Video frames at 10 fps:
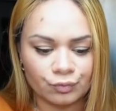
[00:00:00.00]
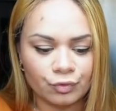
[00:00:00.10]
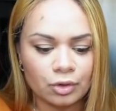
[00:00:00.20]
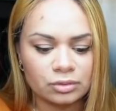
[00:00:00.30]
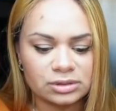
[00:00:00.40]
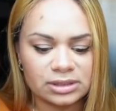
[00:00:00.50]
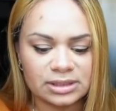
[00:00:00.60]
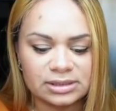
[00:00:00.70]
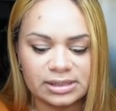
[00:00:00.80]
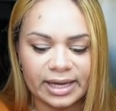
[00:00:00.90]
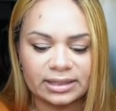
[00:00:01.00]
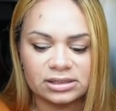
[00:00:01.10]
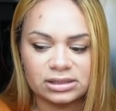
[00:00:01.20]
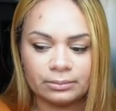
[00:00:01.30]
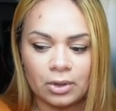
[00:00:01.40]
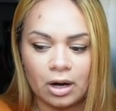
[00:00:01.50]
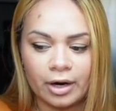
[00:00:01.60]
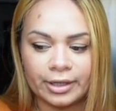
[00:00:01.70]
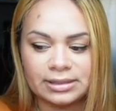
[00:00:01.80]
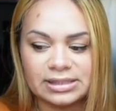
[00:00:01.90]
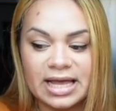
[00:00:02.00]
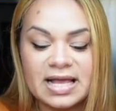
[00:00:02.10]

roses and some hearts.